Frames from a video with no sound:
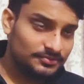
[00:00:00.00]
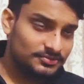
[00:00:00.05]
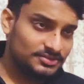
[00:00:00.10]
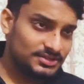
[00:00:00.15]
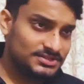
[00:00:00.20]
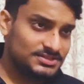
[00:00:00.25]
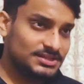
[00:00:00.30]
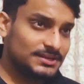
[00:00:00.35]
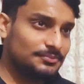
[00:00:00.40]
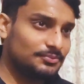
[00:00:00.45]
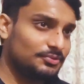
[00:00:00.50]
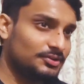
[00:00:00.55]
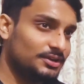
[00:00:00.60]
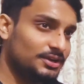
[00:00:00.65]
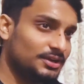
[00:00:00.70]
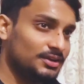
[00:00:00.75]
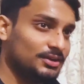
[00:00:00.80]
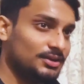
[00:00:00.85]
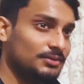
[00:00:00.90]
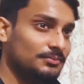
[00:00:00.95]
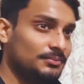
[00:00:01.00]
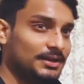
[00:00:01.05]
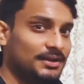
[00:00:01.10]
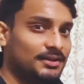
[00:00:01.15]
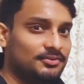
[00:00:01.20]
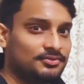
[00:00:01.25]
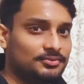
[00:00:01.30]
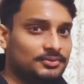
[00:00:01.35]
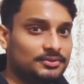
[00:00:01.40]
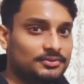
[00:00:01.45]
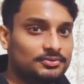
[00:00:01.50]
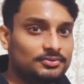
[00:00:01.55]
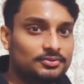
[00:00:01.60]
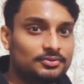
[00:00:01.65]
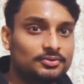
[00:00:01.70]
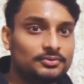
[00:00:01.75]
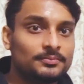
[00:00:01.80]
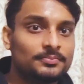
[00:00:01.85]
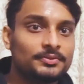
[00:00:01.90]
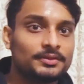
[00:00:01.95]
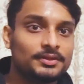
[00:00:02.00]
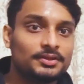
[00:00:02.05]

just have to return a minus one so